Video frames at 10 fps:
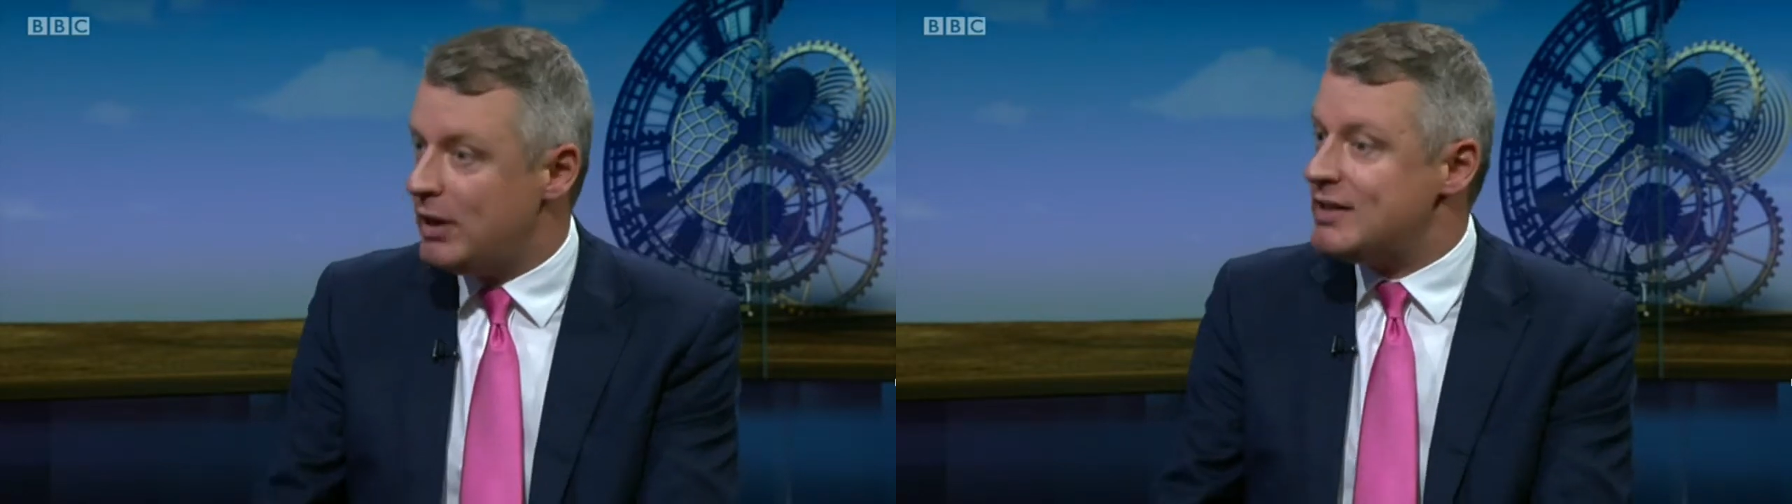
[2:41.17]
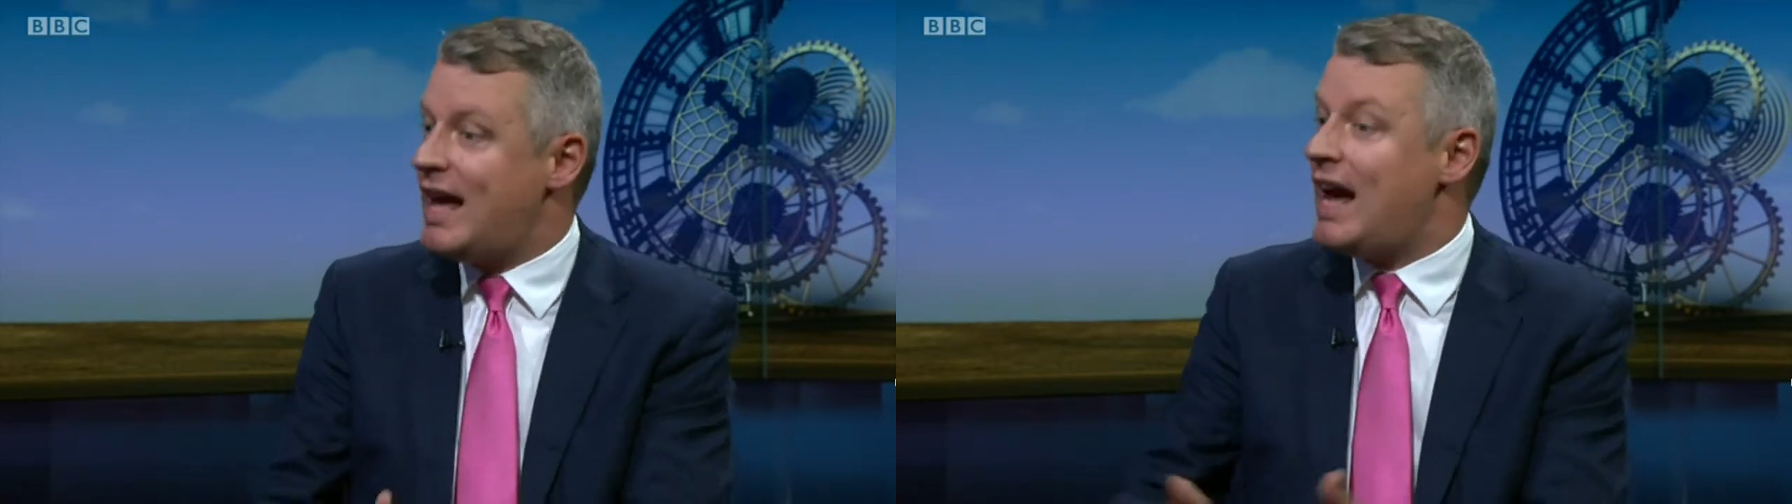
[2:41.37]

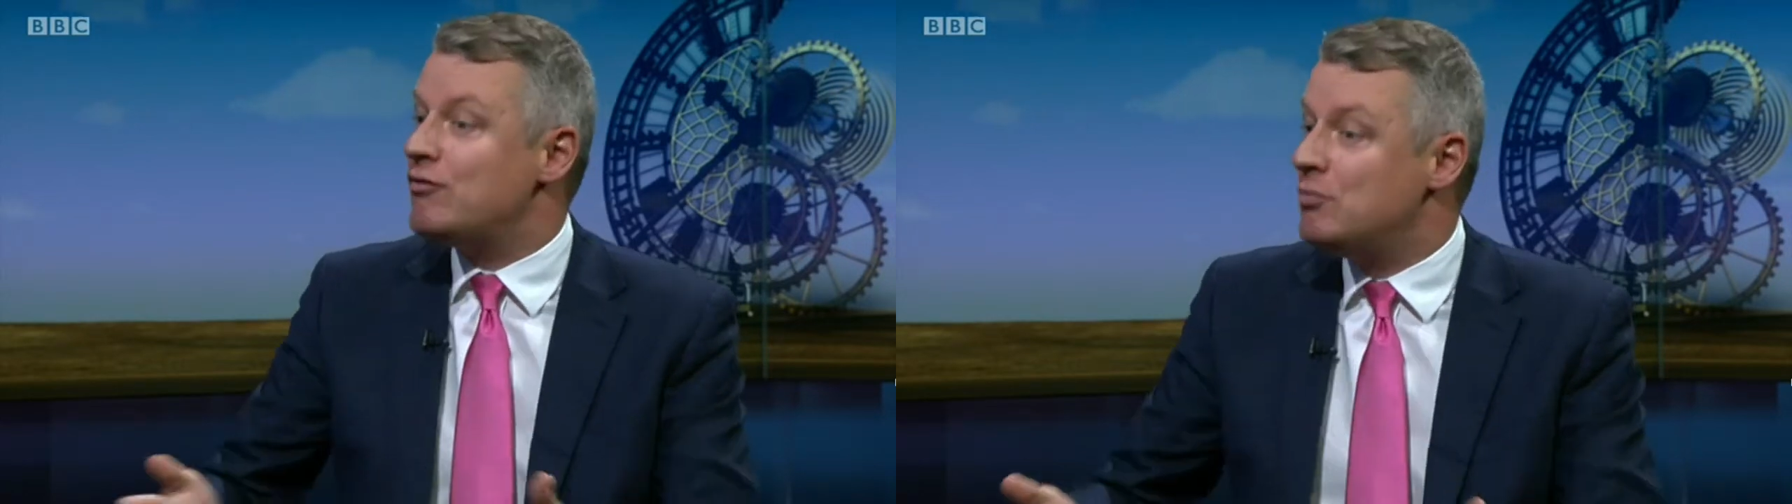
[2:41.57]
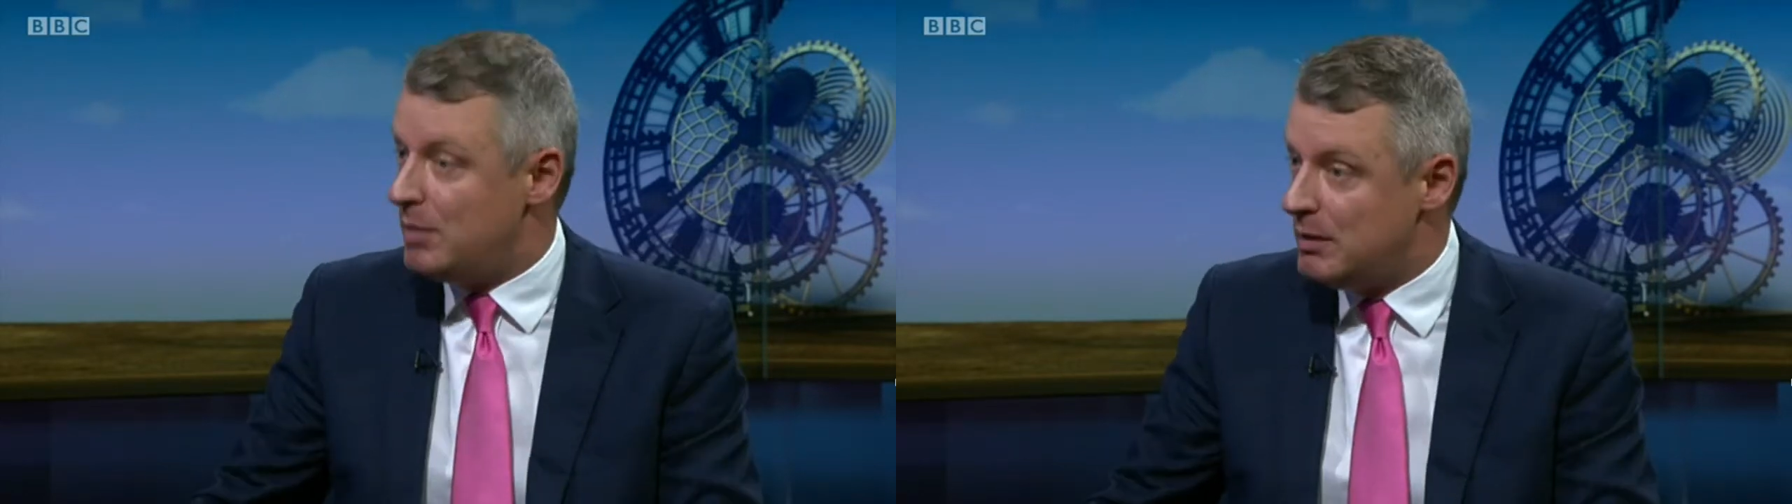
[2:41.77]
because there
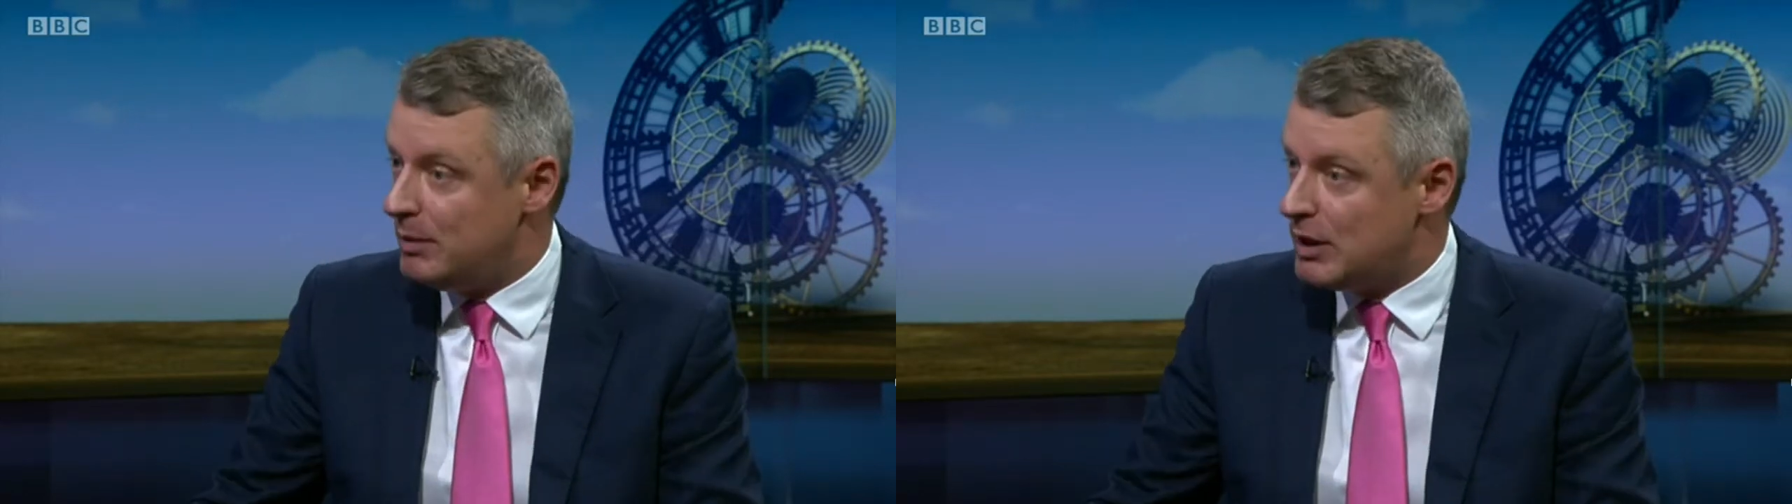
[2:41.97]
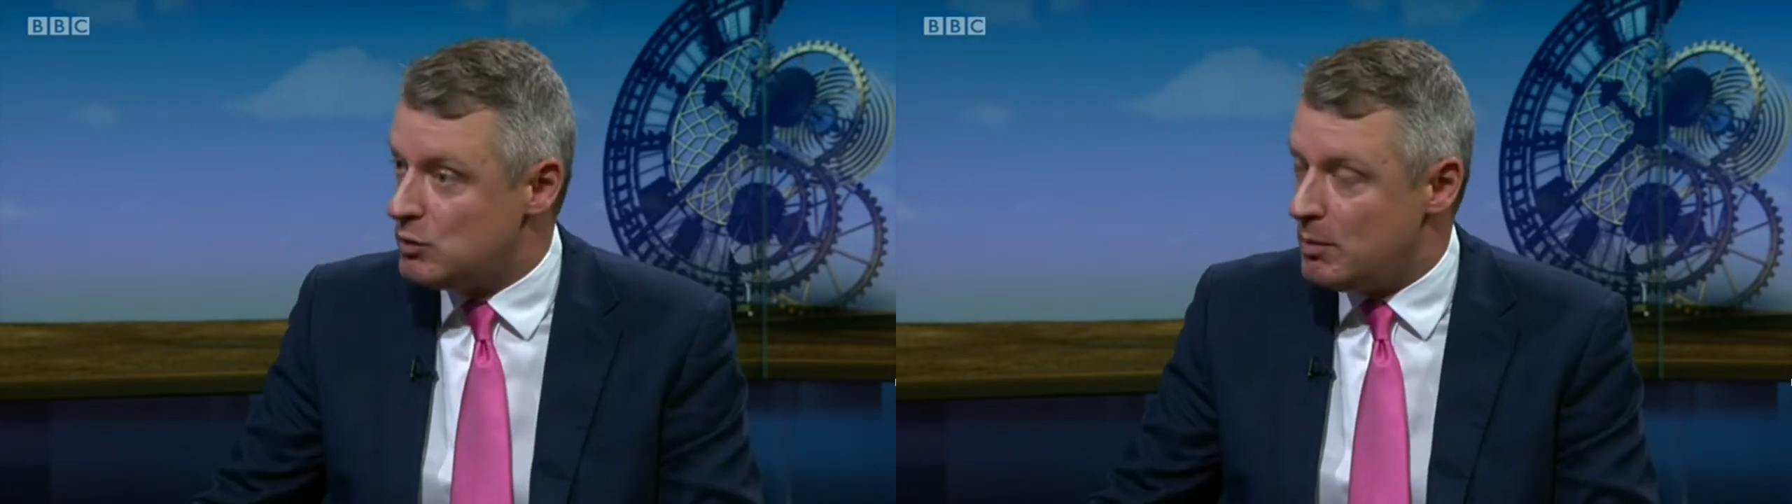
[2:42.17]
haven't been,
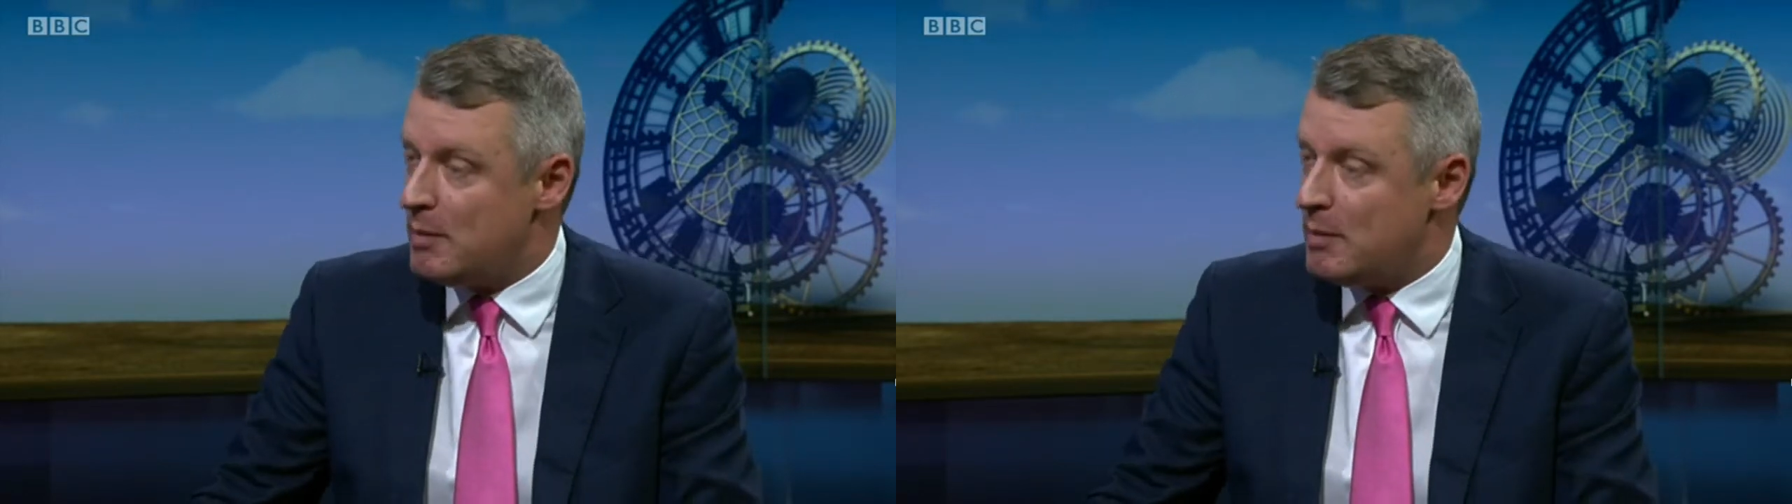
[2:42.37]
because we've